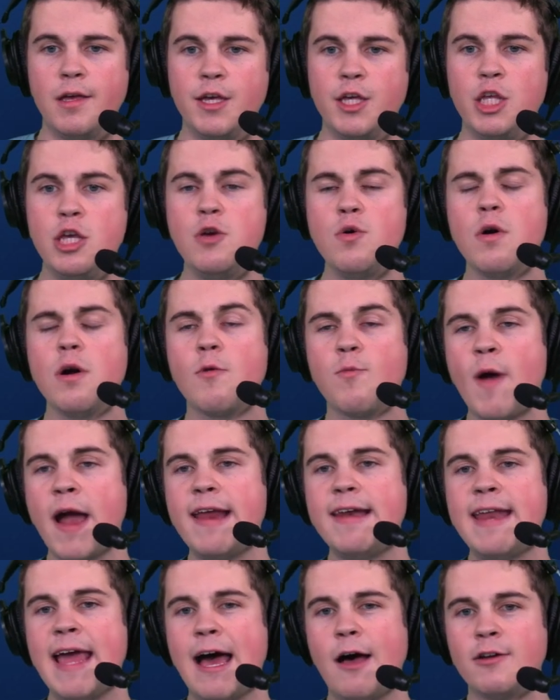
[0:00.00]
You are
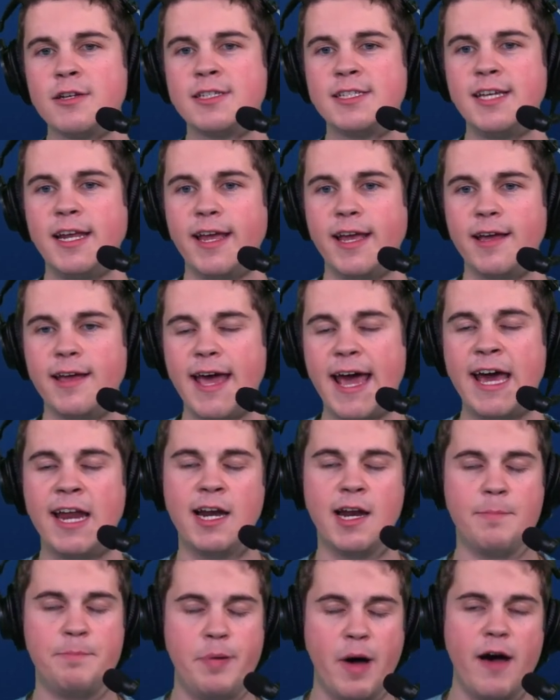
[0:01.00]
right now sitting at
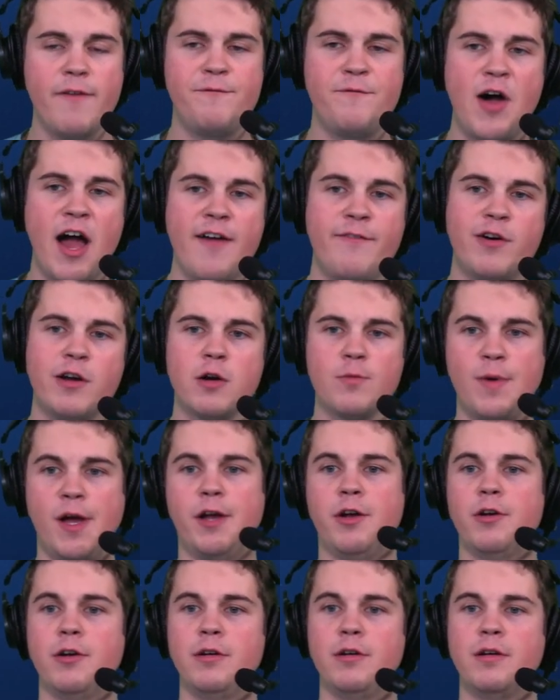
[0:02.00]
an above 500
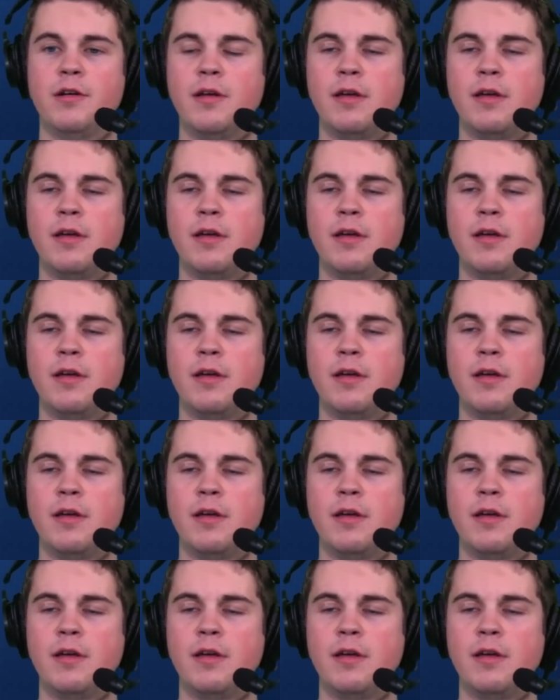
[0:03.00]
record